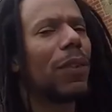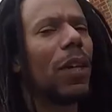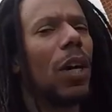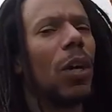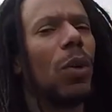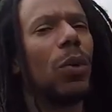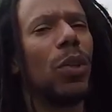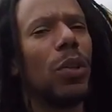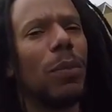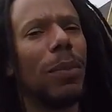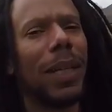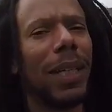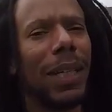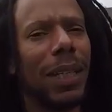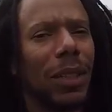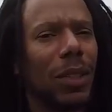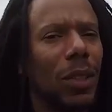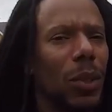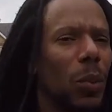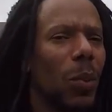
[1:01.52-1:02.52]
a whole new
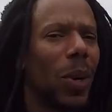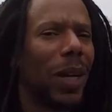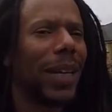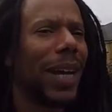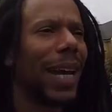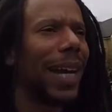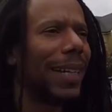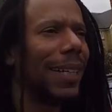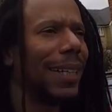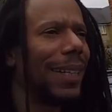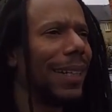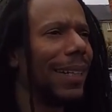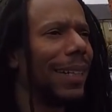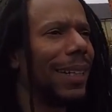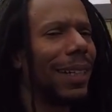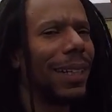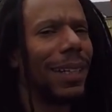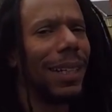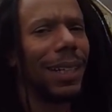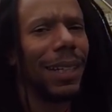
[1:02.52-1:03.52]
meaning to one-handed,
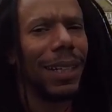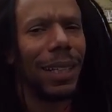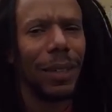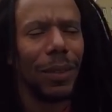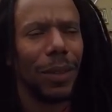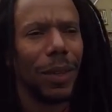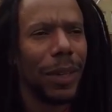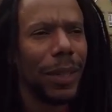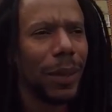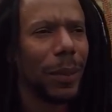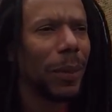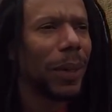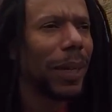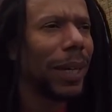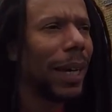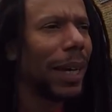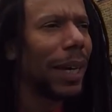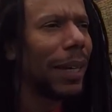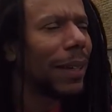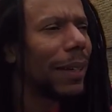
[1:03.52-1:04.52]
riding
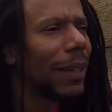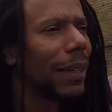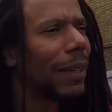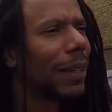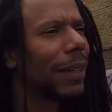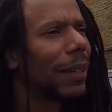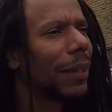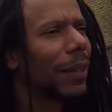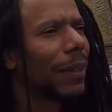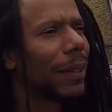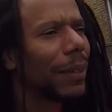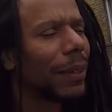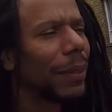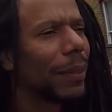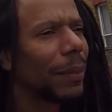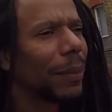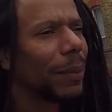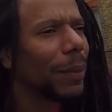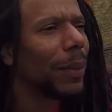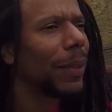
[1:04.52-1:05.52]
one-handed
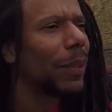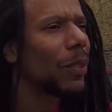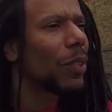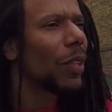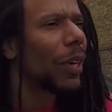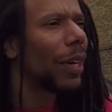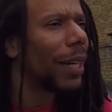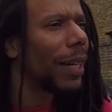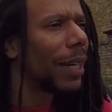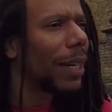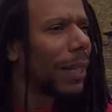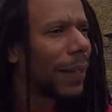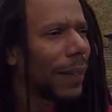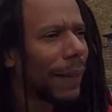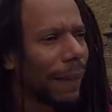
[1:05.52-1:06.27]
with the trailer.